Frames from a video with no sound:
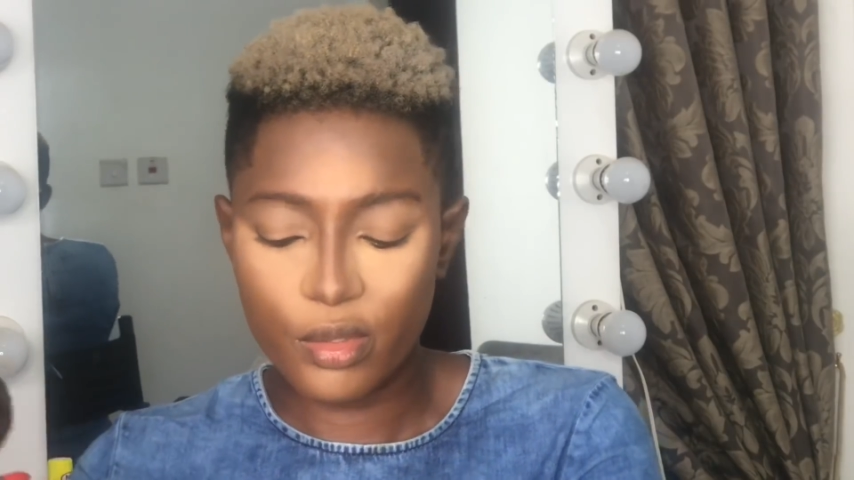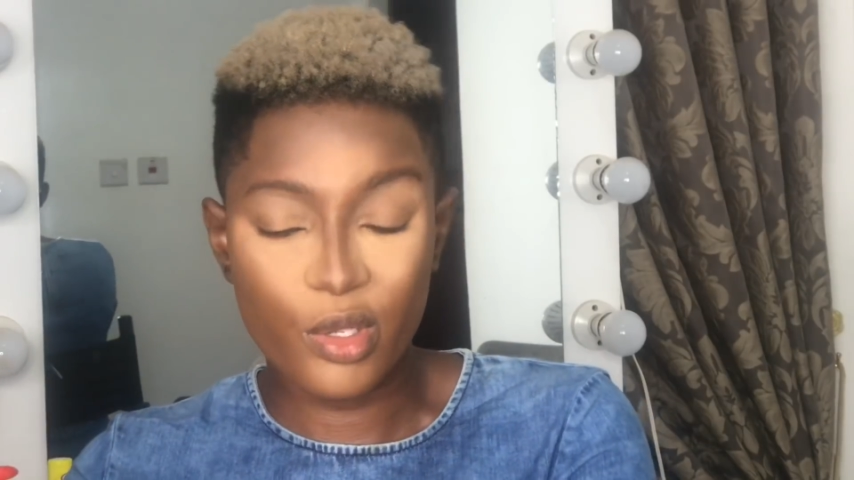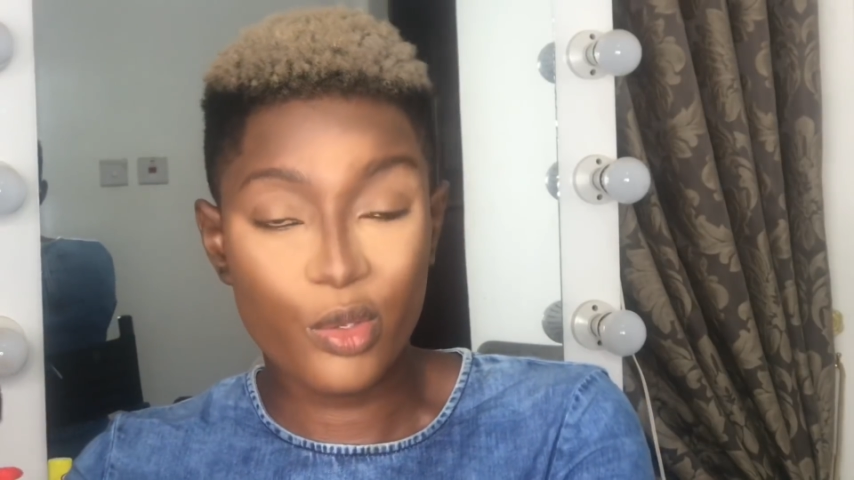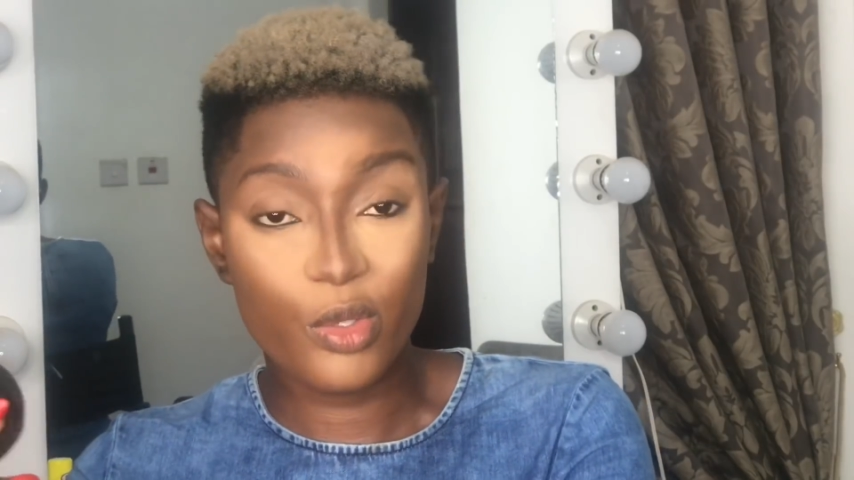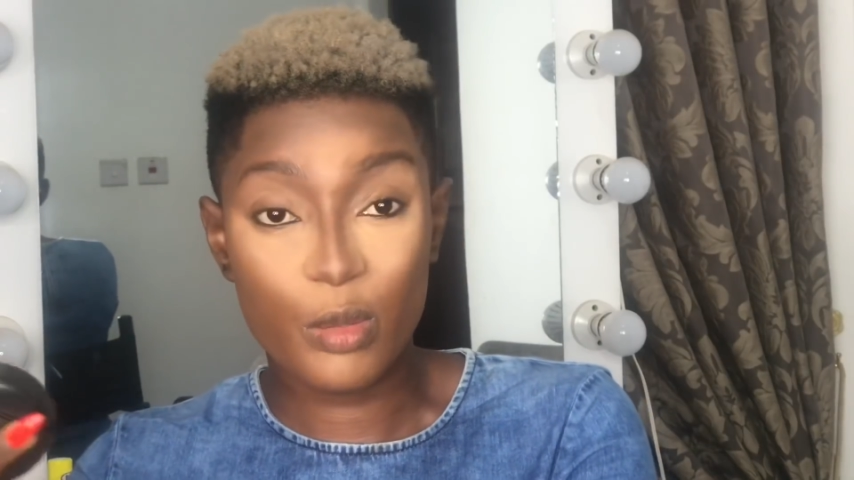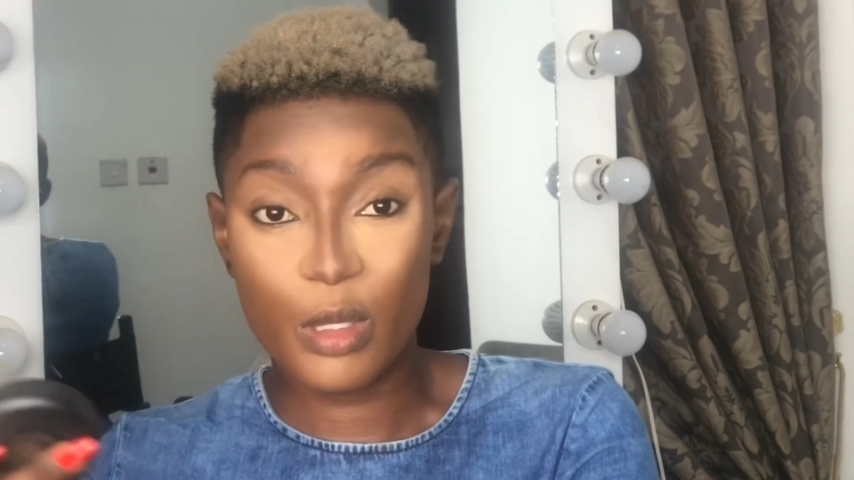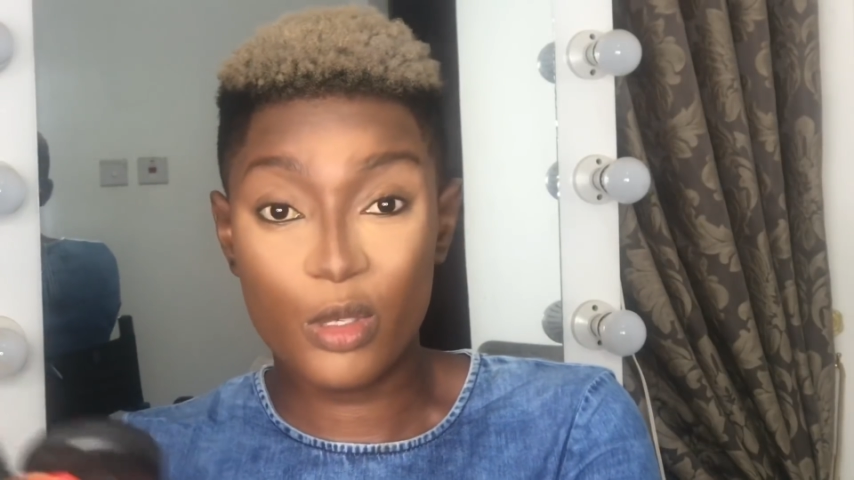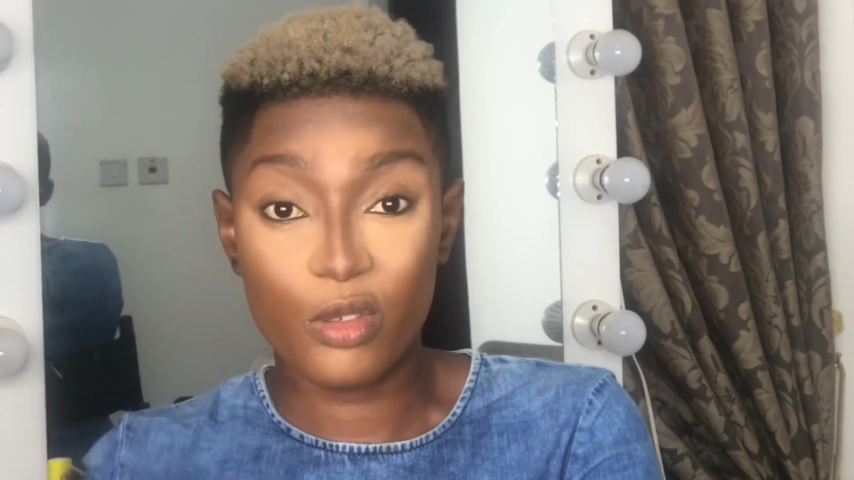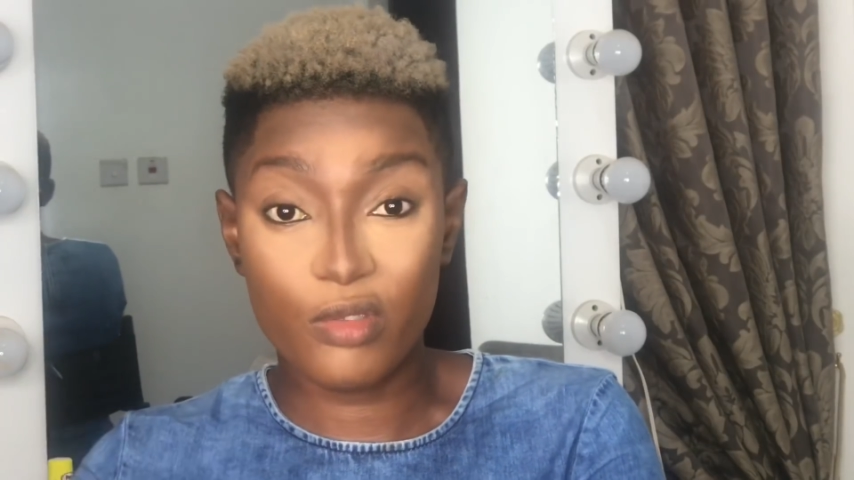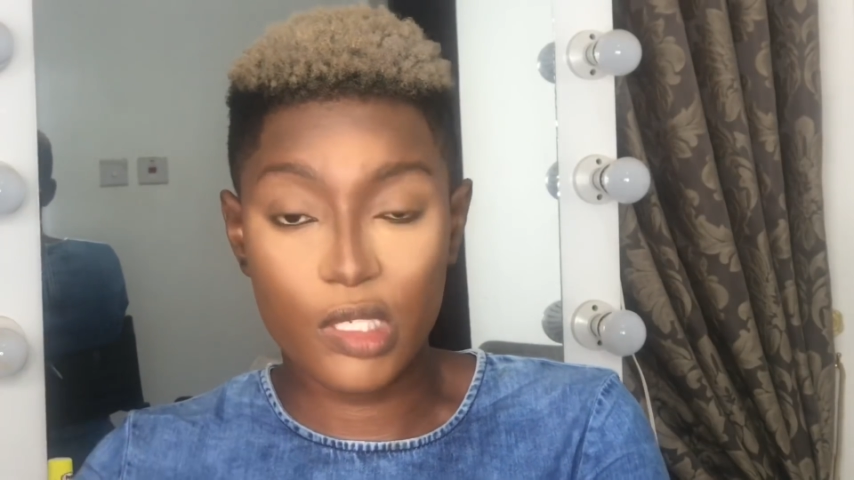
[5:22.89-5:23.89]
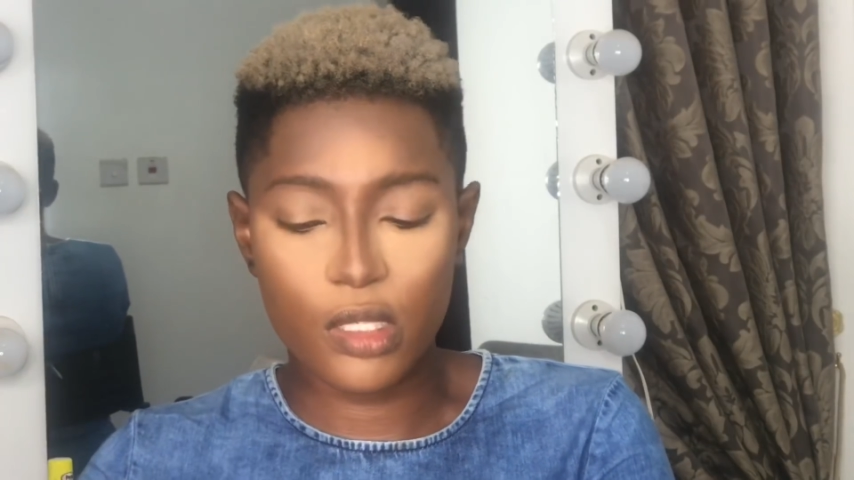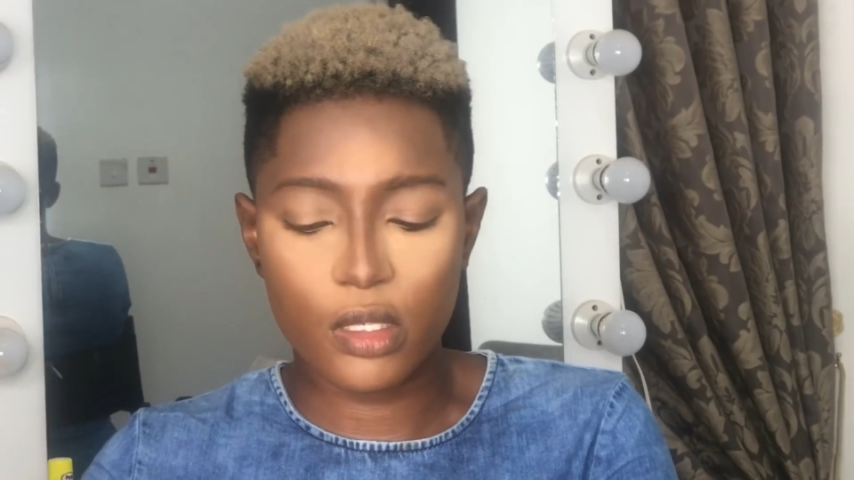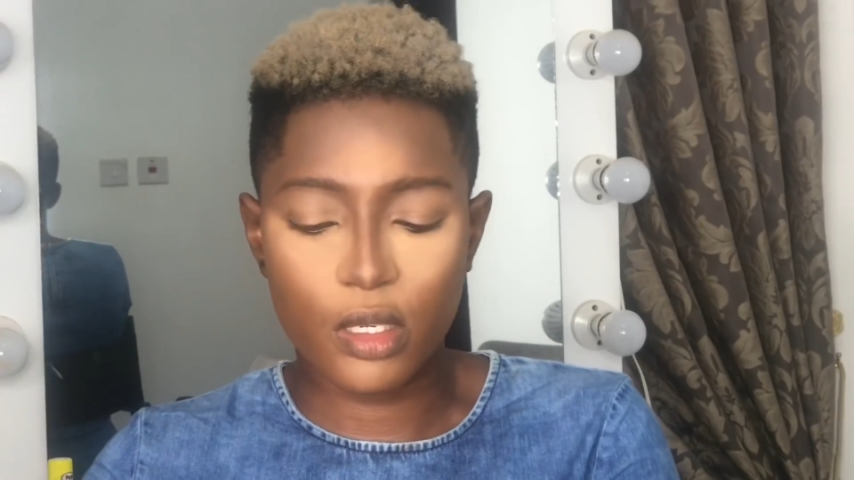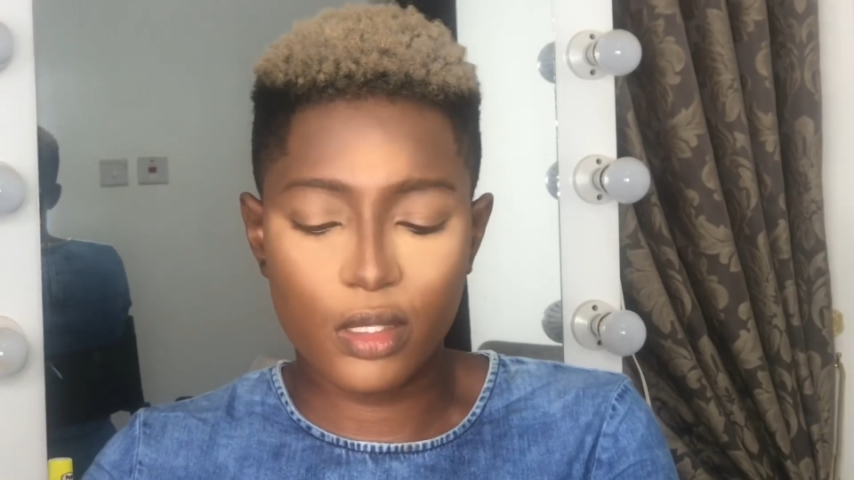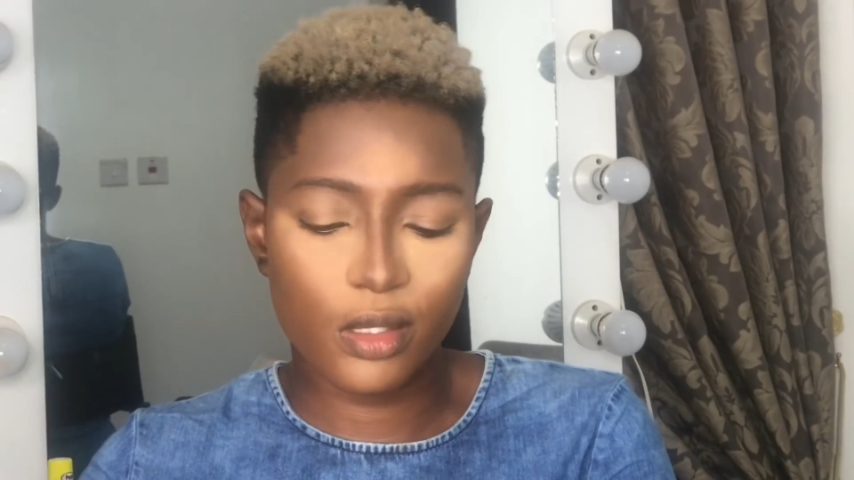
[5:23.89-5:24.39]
no special reason,